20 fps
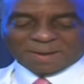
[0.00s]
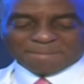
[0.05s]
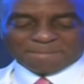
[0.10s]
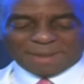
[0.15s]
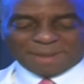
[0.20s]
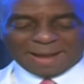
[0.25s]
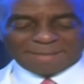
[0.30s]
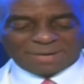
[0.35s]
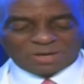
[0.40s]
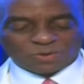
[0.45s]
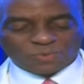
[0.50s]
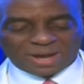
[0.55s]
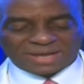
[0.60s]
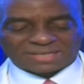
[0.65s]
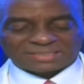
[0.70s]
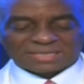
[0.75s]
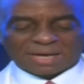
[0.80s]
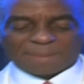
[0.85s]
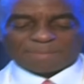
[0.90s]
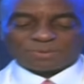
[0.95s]
Biblical
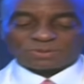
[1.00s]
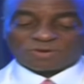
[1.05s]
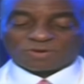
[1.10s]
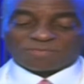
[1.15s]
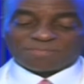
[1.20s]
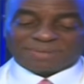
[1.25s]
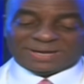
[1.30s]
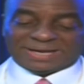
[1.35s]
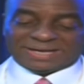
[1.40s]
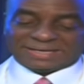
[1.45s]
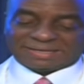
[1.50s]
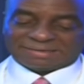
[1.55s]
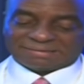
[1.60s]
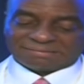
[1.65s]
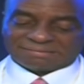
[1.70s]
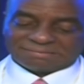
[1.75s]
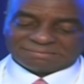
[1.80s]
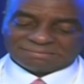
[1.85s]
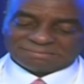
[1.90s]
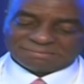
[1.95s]
examples of
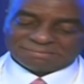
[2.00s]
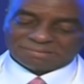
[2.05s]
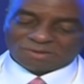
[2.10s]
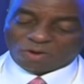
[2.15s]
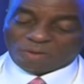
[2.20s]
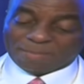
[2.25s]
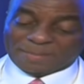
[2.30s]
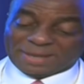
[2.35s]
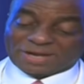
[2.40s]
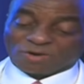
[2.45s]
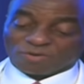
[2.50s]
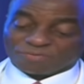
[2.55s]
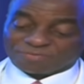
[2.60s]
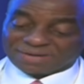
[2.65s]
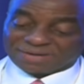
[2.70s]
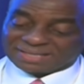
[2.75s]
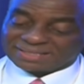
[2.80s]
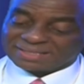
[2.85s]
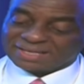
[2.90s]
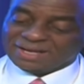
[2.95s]
men or men of
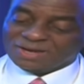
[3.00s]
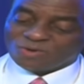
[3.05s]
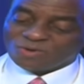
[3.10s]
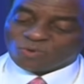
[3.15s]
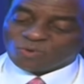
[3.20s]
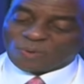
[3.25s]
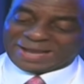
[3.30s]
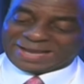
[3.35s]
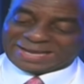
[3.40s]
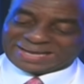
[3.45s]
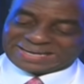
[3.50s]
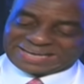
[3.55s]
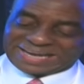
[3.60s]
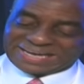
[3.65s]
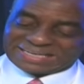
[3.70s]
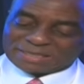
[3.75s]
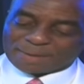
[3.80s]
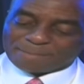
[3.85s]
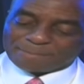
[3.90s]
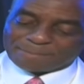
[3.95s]
faith who
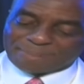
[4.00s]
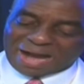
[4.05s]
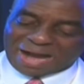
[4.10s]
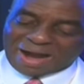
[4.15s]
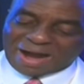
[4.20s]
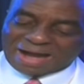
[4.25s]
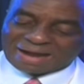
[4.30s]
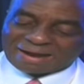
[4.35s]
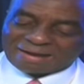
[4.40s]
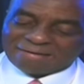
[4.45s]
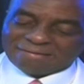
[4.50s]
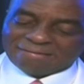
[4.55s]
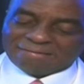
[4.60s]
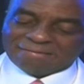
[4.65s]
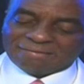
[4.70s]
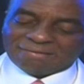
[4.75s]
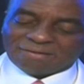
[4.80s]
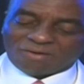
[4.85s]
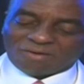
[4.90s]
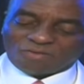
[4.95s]
engage the power
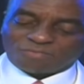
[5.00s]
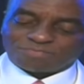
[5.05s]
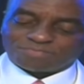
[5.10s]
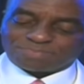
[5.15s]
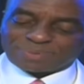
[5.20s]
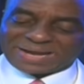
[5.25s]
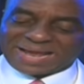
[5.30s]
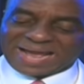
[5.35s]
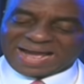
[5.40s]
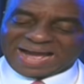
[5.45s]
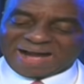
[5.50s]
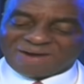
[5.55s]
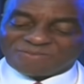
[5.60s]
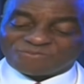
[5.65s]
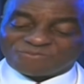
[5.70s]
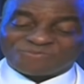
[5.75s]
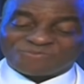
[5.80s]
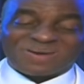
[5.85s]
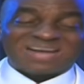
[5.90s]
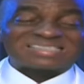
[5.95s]
of prayer and
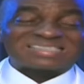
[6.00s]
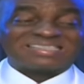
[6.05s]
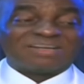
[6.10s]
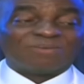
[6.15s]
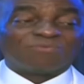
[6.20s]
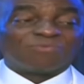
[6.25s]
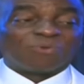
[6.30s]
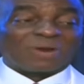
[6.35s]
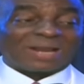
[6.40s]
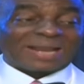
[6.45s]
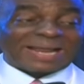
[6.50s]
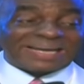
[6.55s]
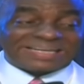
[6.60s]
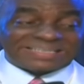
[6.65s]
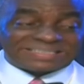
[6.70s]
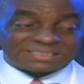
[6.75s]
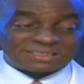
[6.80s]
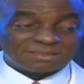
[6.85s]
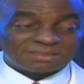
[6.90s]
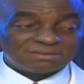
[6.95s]
fasting for
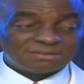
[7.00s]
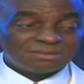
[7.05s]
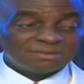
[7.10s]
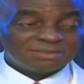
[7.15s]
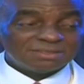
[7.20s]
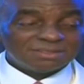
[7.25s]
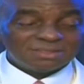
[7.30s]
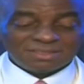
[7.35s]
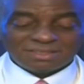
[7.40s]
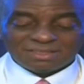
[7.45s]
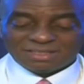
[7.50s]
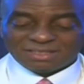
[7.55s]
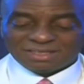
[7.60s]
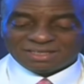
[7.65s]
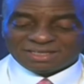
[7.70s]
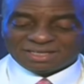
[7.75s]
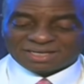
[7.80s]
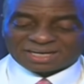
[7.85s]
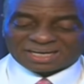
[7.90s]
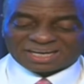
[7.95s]
light
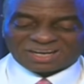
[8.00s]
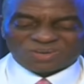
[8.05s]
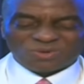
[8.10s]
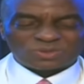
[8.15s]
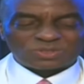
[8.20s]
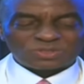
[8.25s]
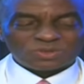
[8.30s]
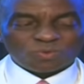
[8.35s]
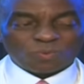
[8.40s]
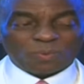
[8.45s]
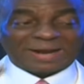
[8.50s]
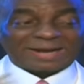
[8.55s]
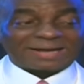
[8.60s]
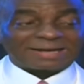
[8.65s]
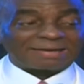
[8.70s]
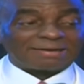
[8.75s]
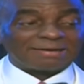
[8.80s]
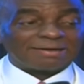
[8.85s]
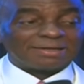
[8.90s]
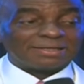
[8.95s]
includes one,
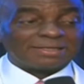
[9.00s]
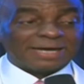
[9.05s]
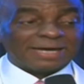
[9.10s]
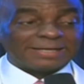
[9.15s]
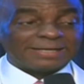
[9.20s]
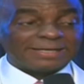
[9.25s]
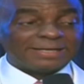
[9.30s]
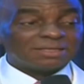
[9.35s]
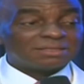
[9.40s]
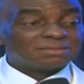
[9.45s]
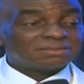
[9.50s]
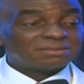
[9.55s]
Daniel.